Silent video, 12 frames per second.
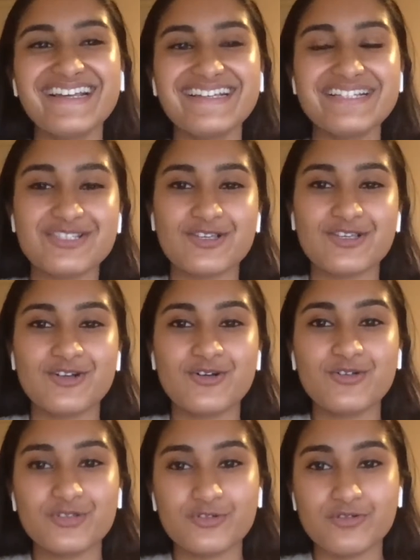it's you know
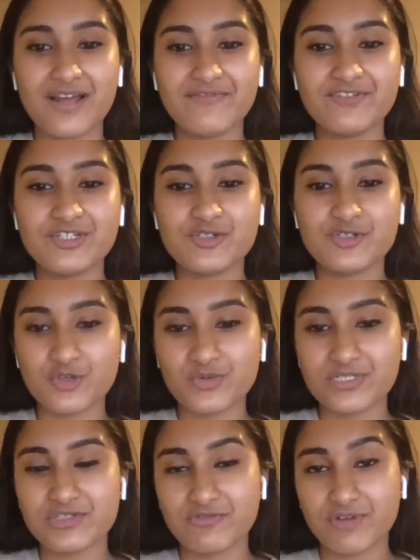you have to do
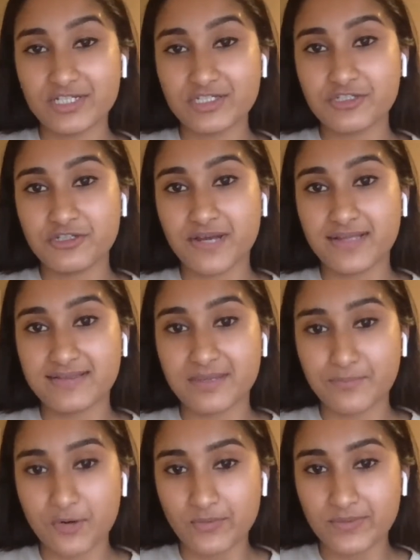what's right to you at that
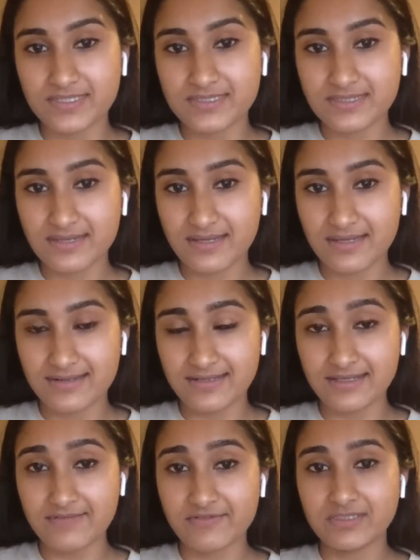moment and
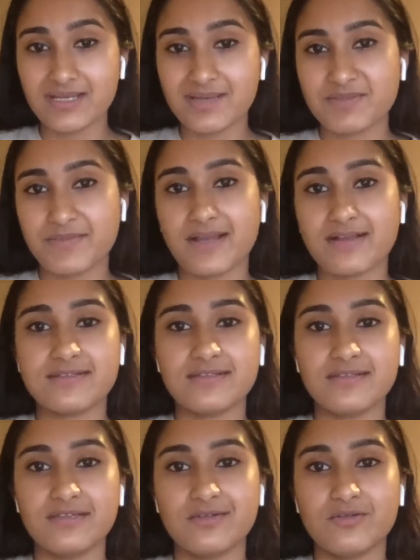it really comes back to
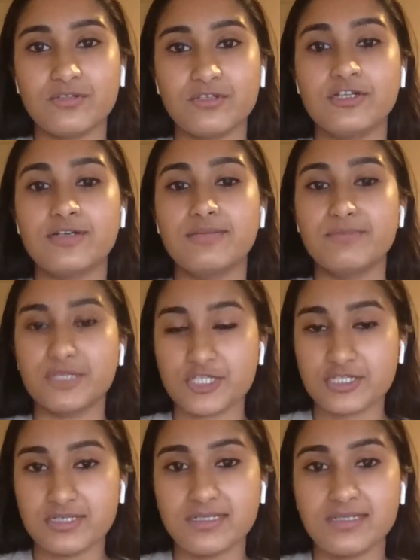like your
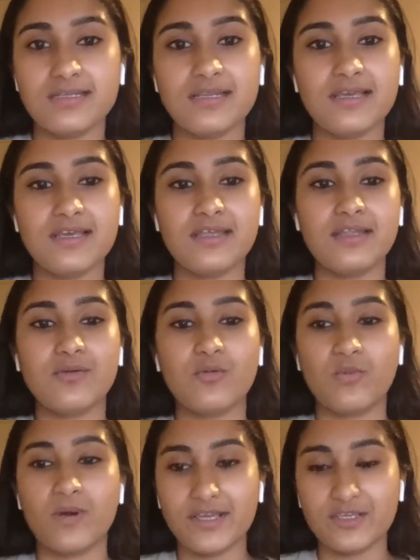mission and
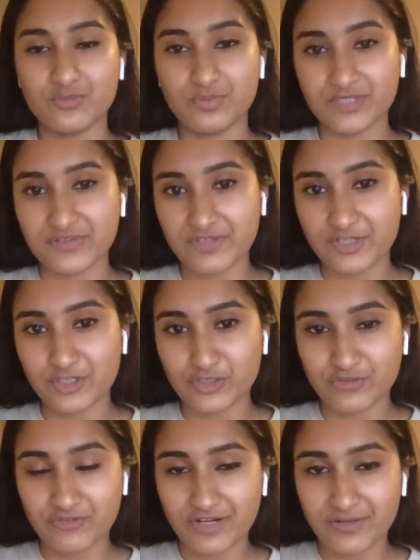why you believe that you're
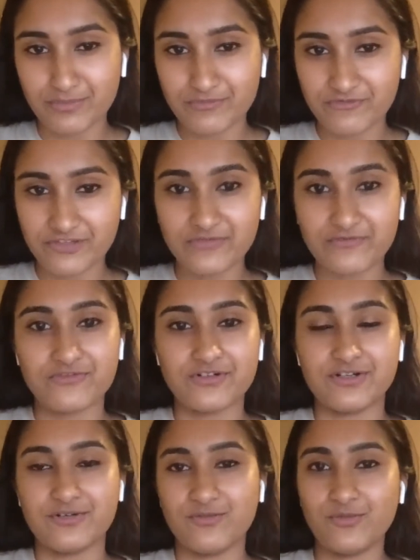the right fit
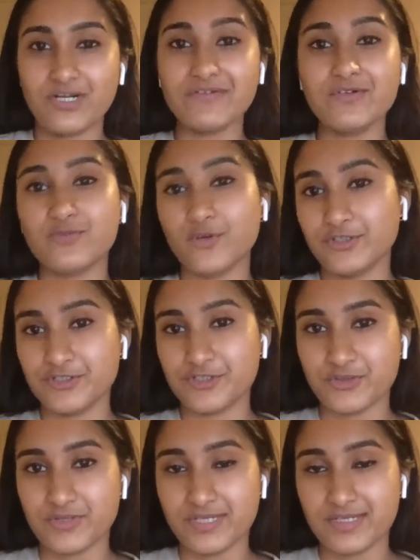for whatever role you're
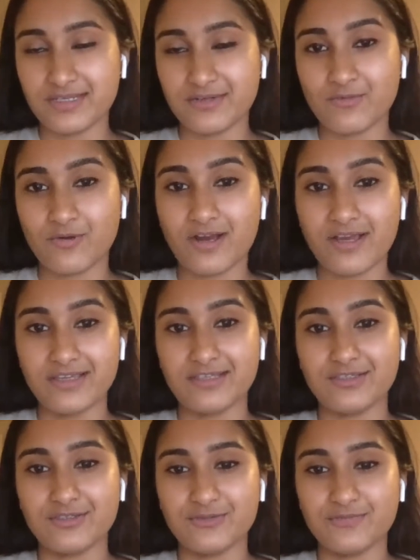doing and why
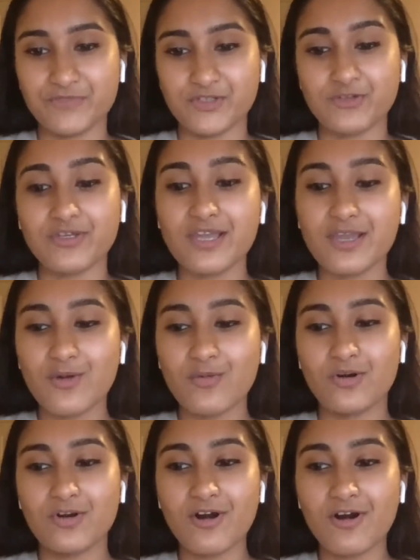you you know
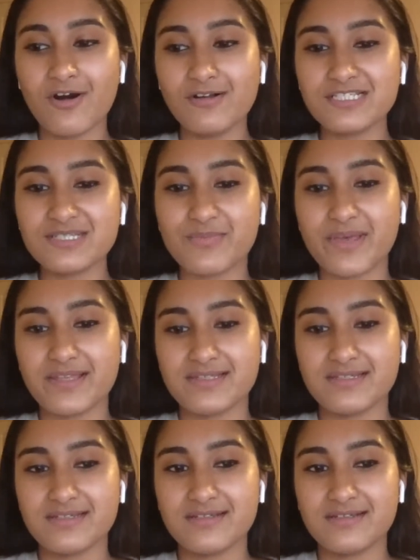we're all
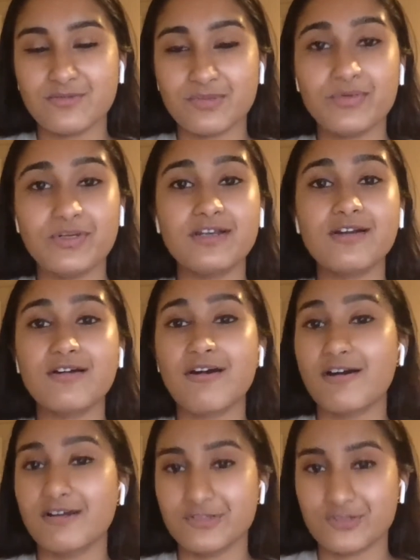spending we're putting our
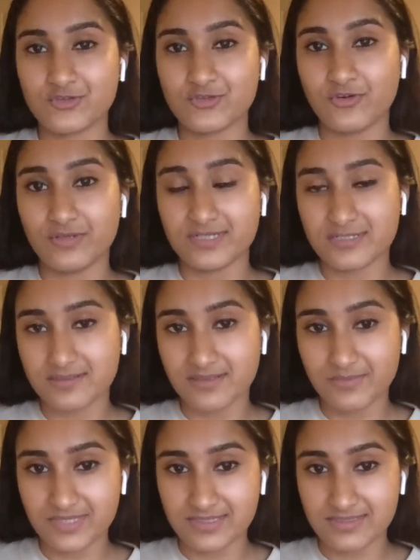heart and soul into the
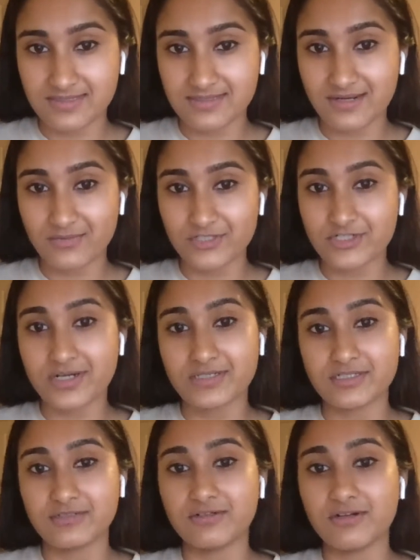businesses that we're trying
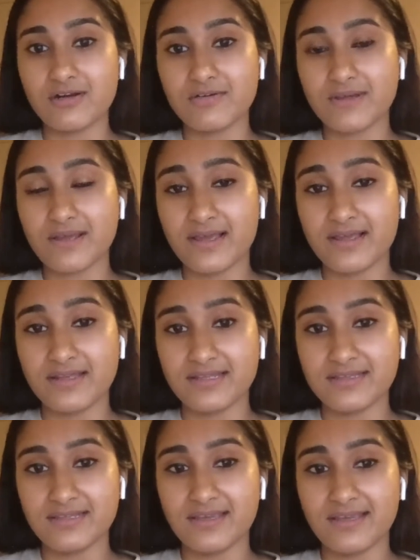to grow and in
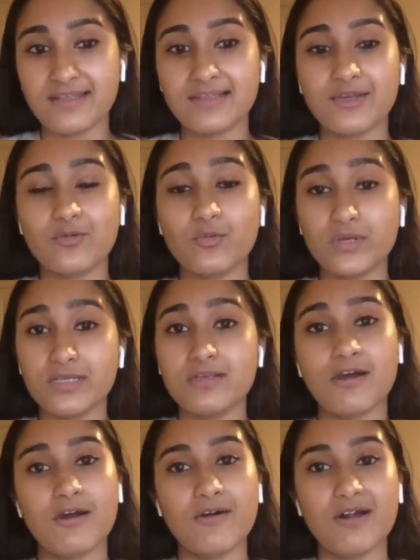the end like we
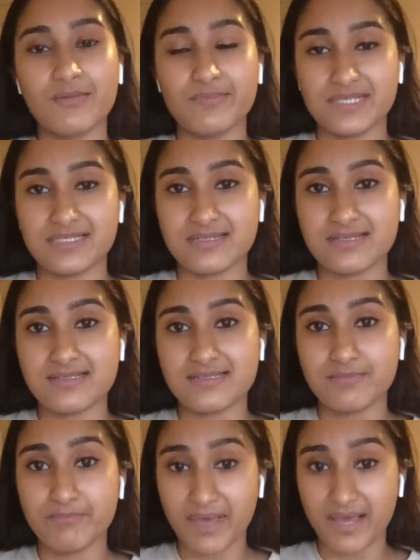know our business
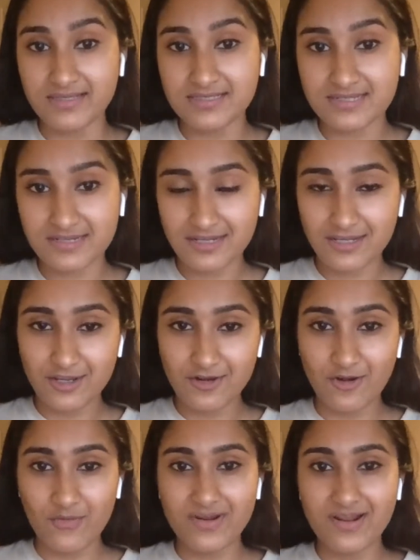best
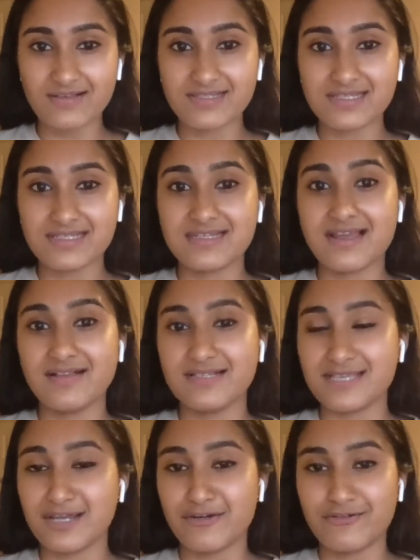no one else can tell us
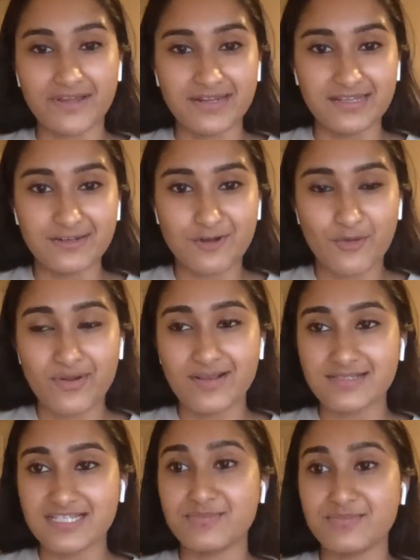how to run it no one
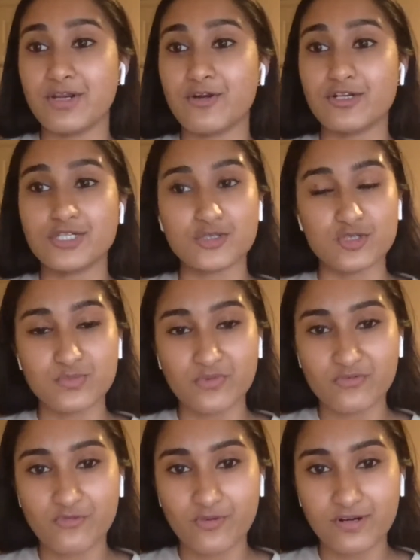else has been in our shoes
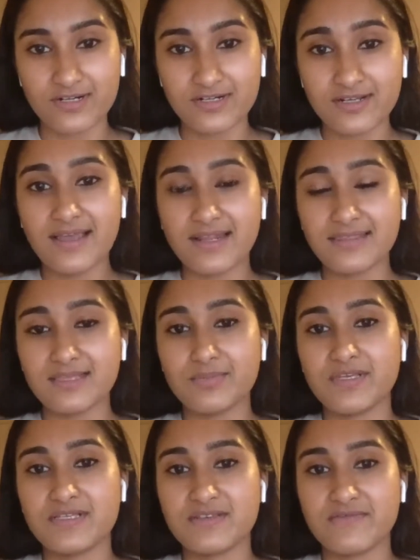before and i think
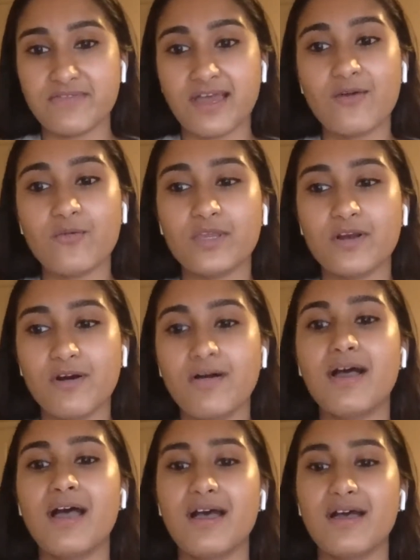because of that we all
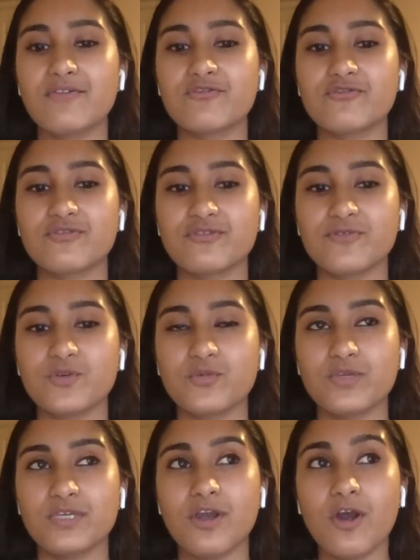have
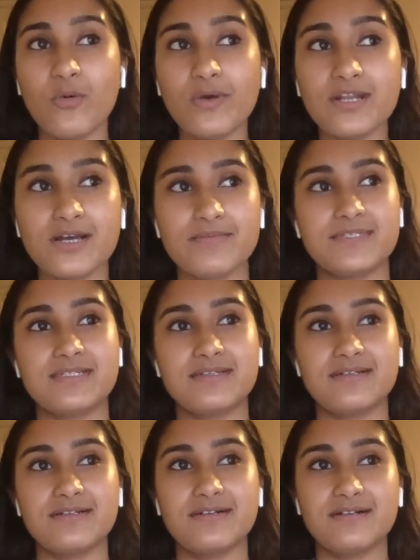we owe it up
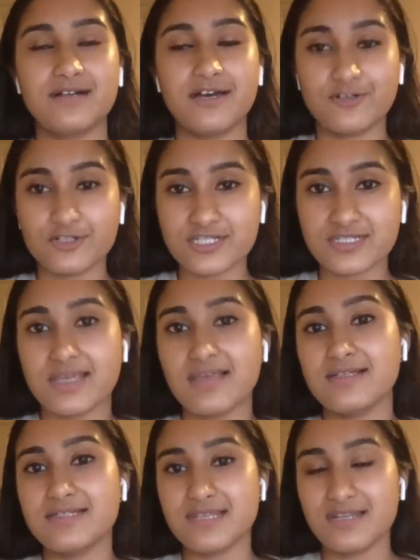to
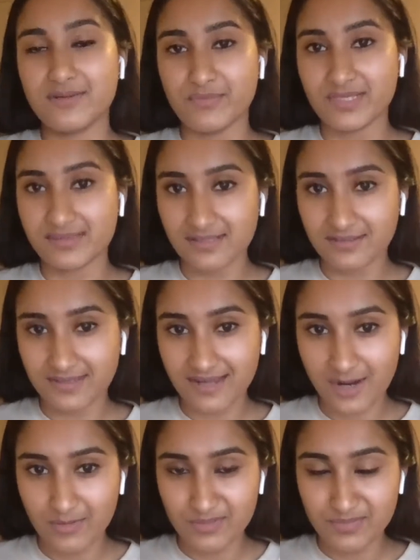understand and admit that like
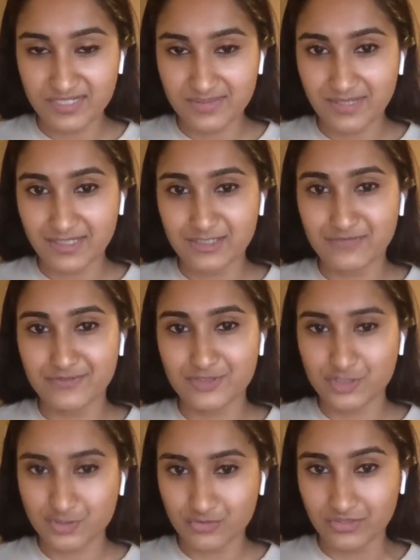our perspective is
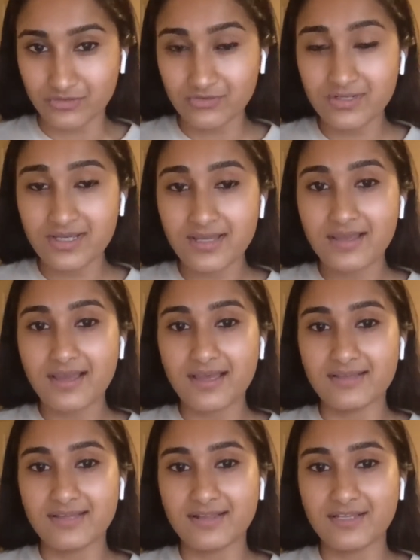true
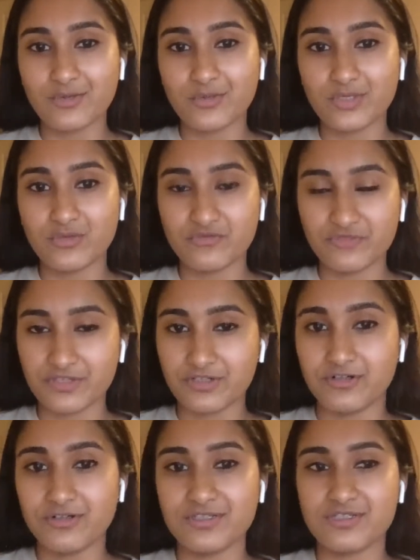and that like what you
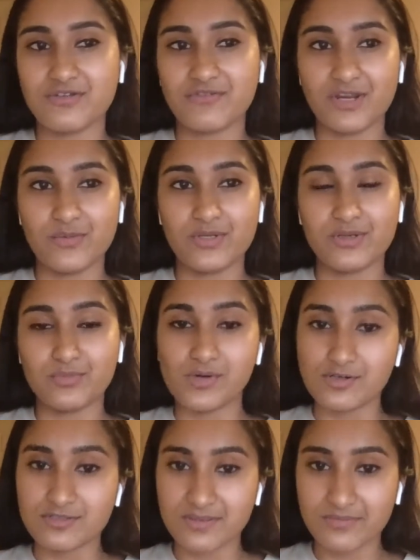feel is the right way to
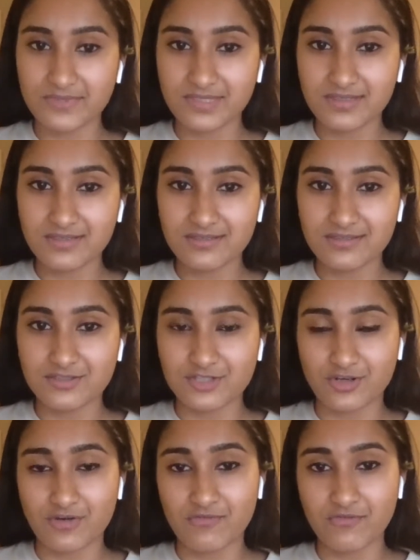approach something, you should
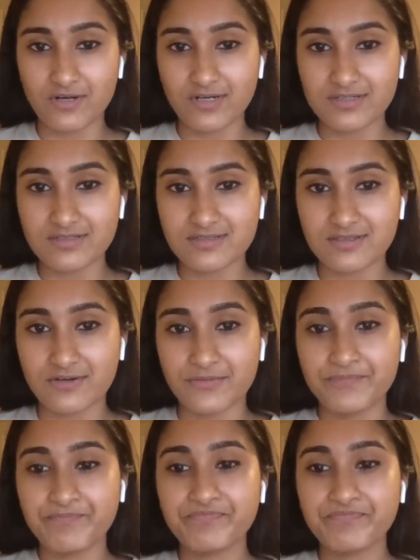go for it. So